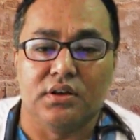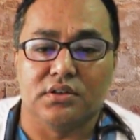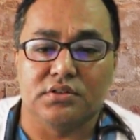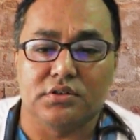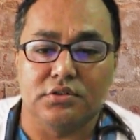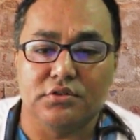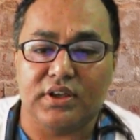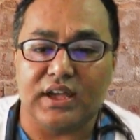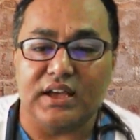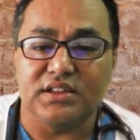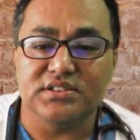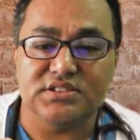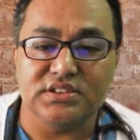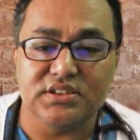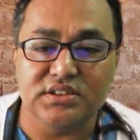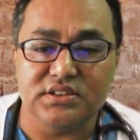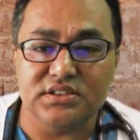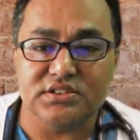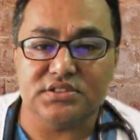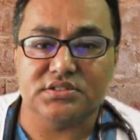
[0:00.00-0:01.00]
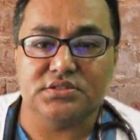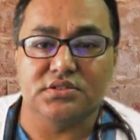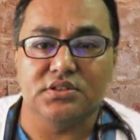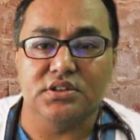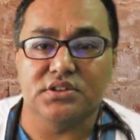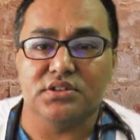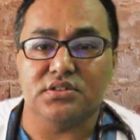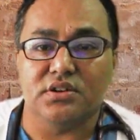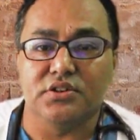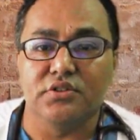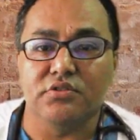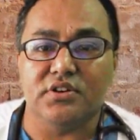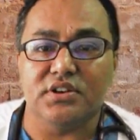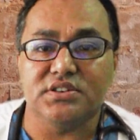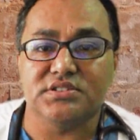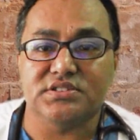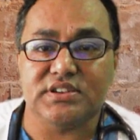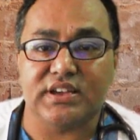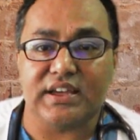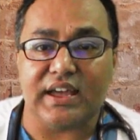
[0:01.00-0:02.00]
So you can see in this is a
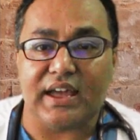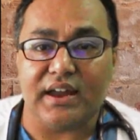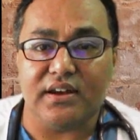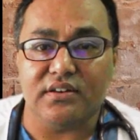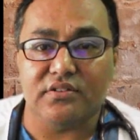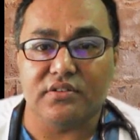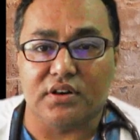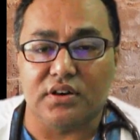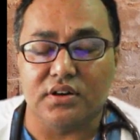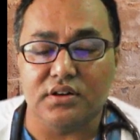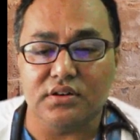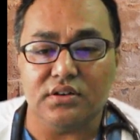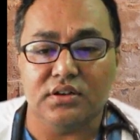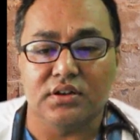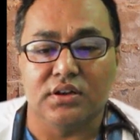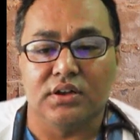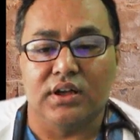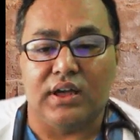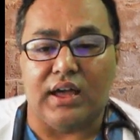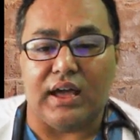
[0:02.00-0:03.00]
nuclear scan done,